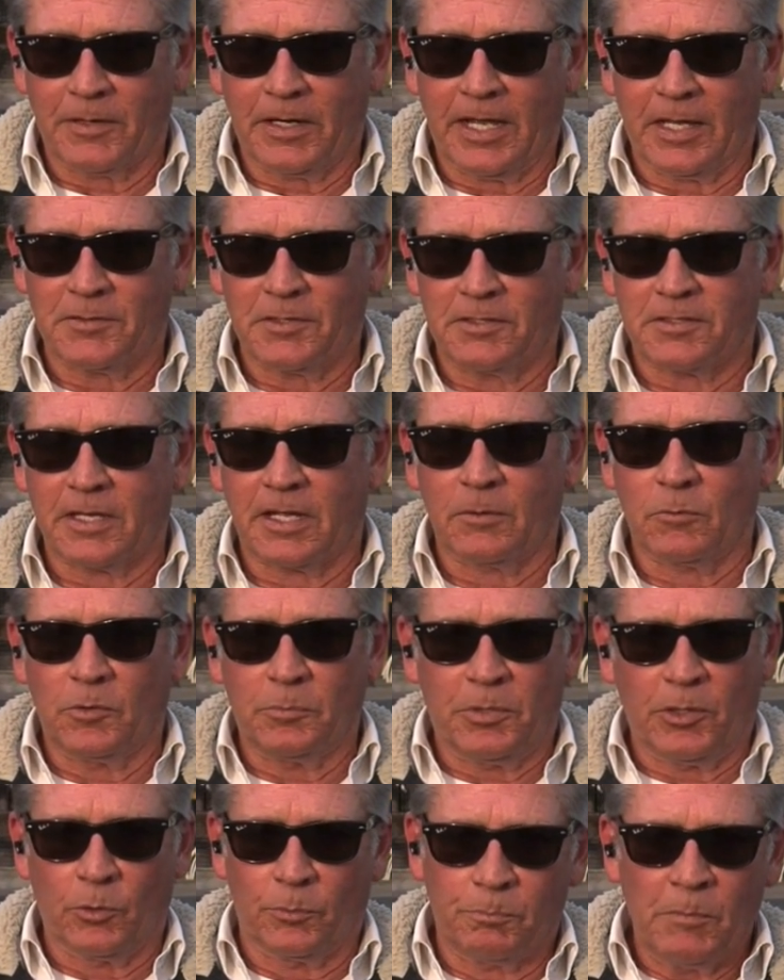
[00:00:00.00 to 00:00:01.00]
And as he said, it
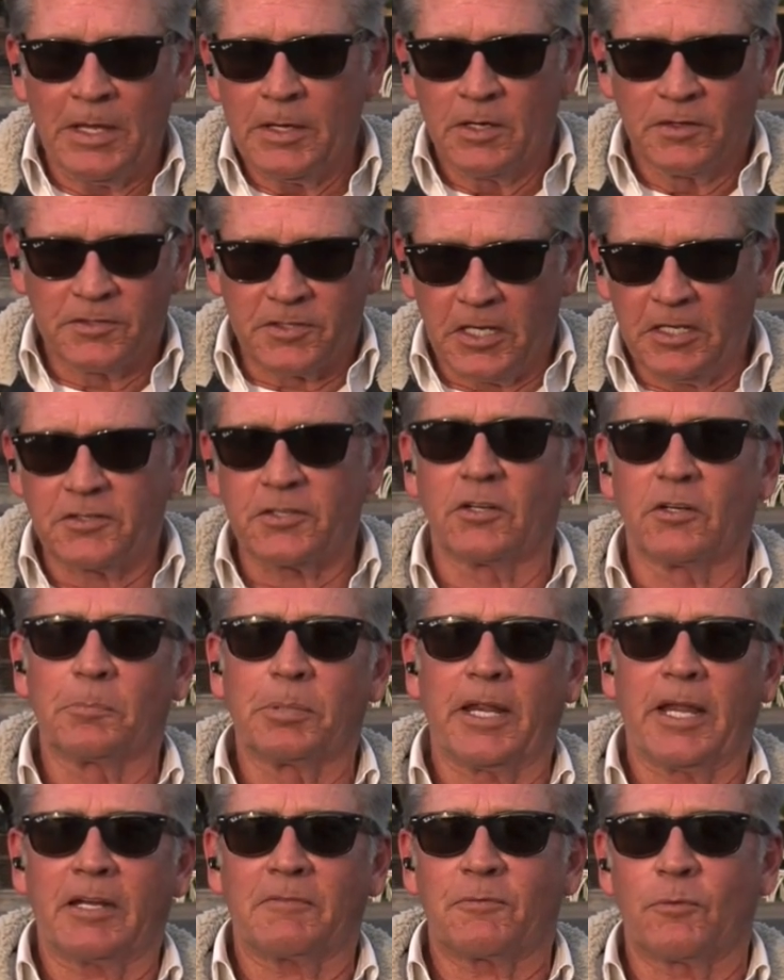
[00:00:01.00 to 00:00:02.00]
would be a seasonal
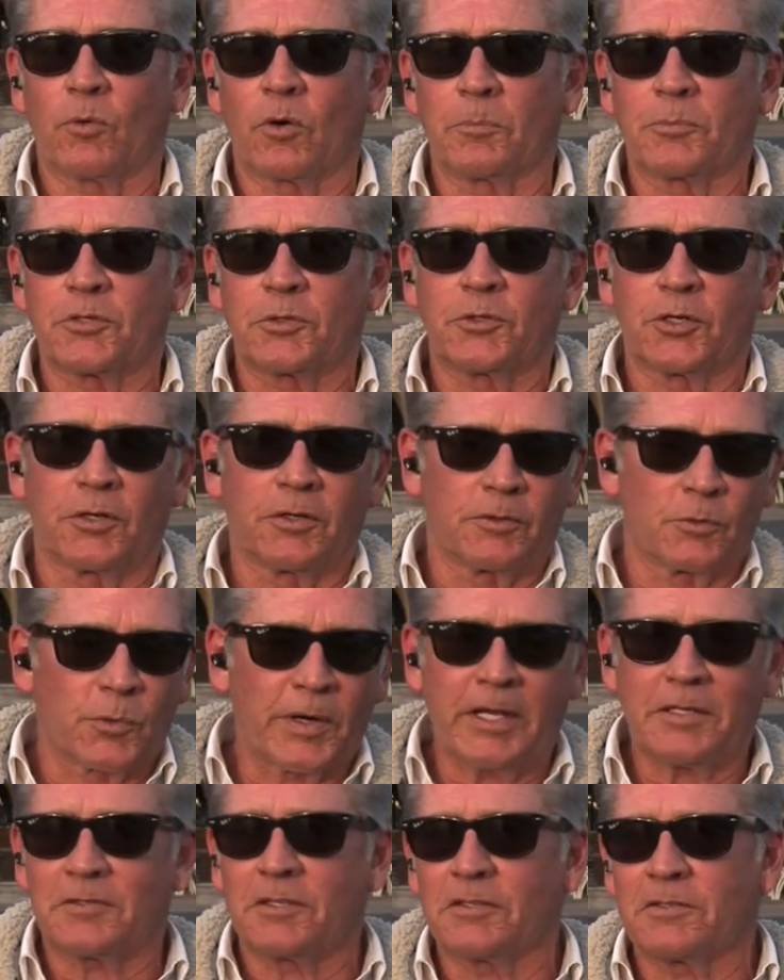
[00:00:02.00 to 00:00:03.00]
platform, so during the
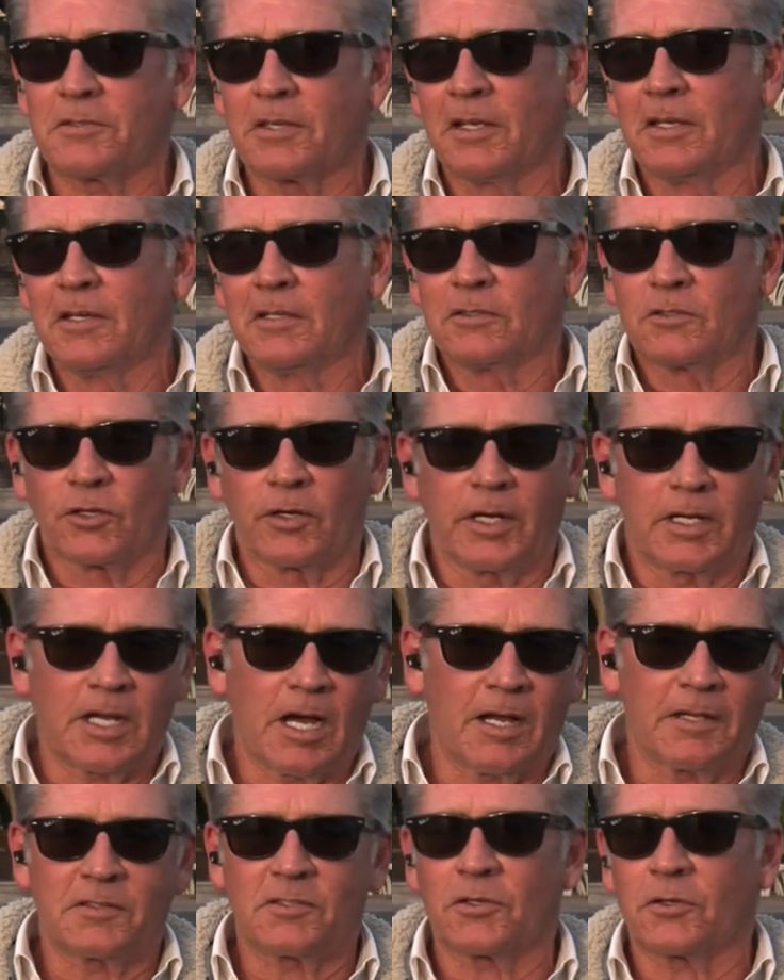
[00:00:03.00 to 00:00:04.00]
races, during
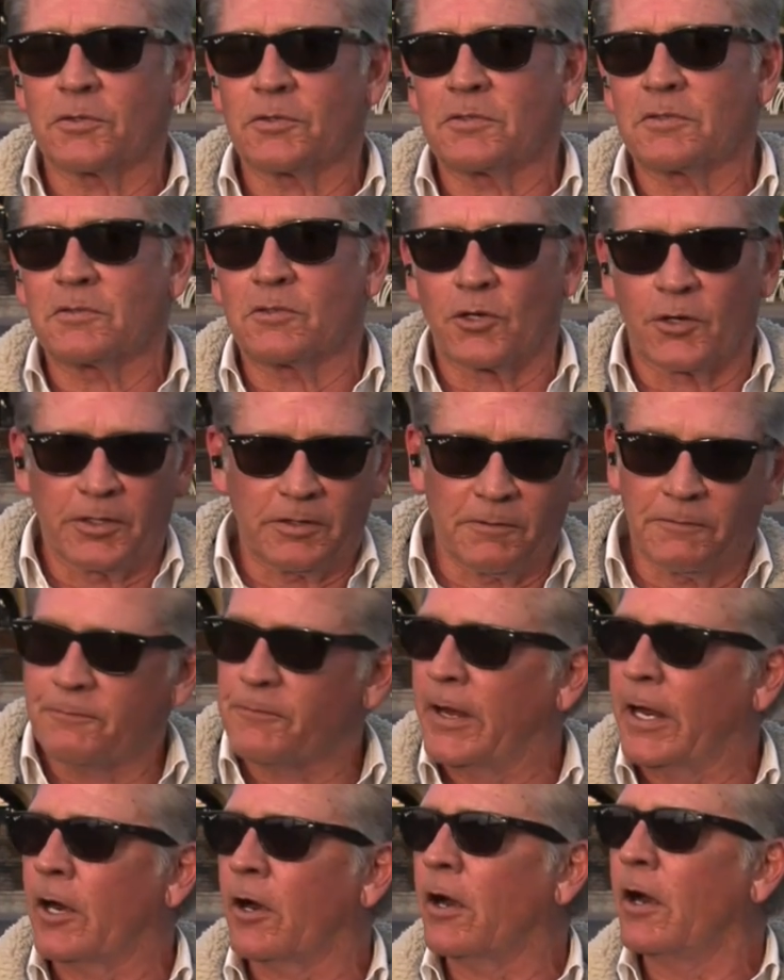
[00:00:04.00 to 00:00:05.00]
concerts, during the
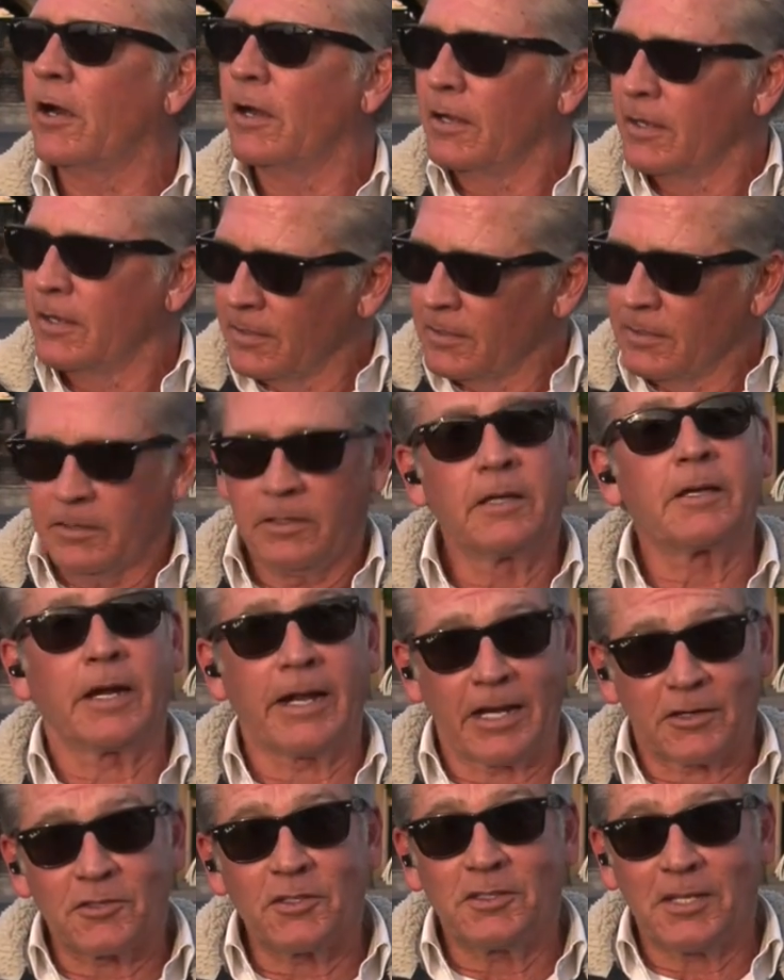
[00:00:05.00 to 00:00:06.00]
fair, you could
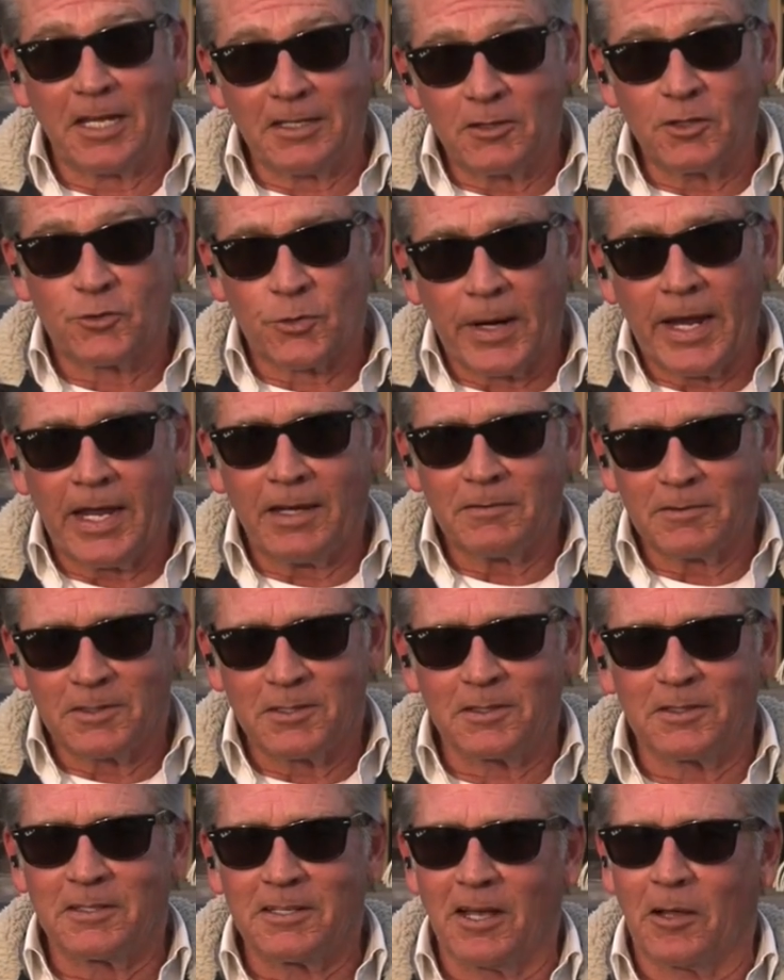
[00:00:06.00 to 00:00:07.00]
actually take the train
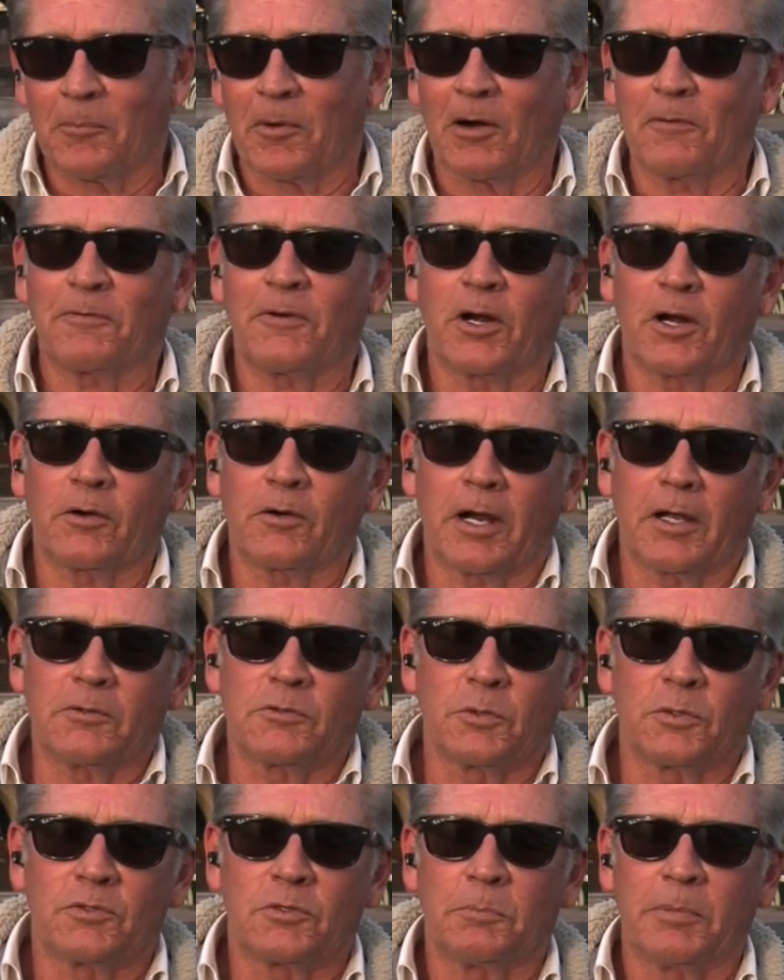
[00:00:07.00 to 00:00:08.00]
to the Del Mar
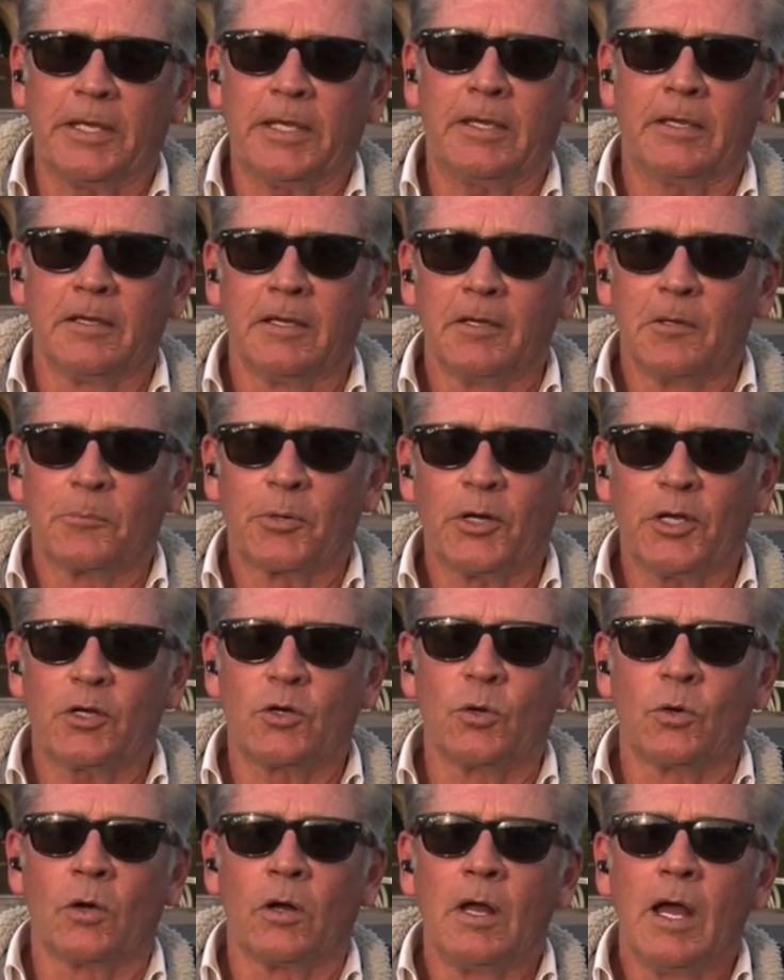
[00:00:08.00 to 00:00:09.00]
Fairgrounds, which would be pretty
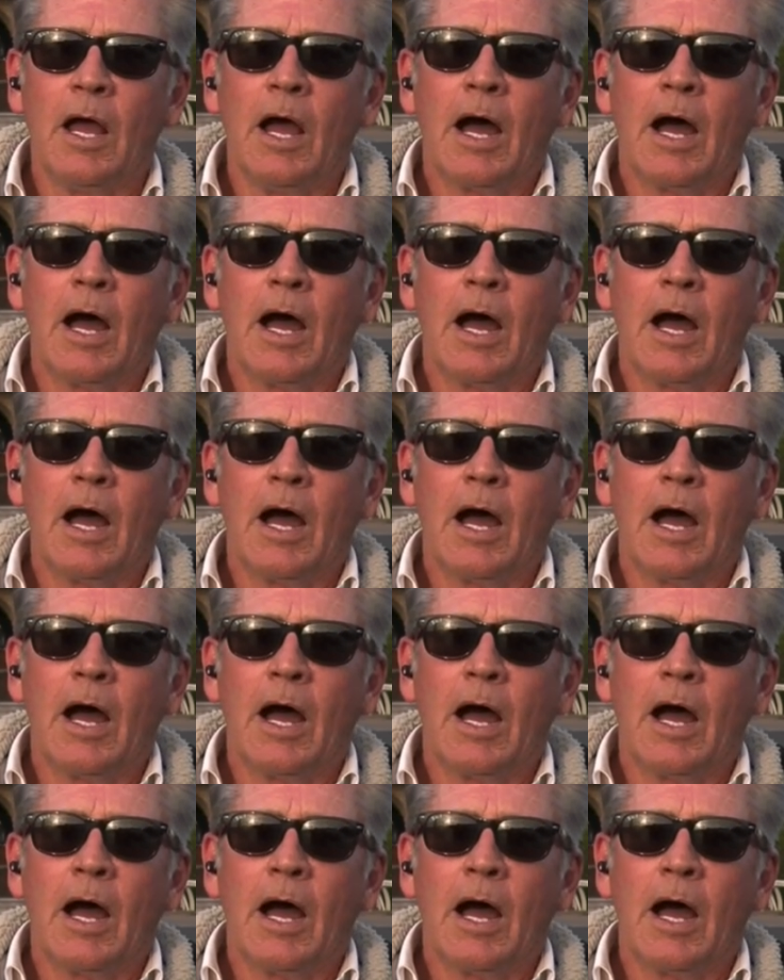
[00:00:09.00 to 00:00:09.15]
cool.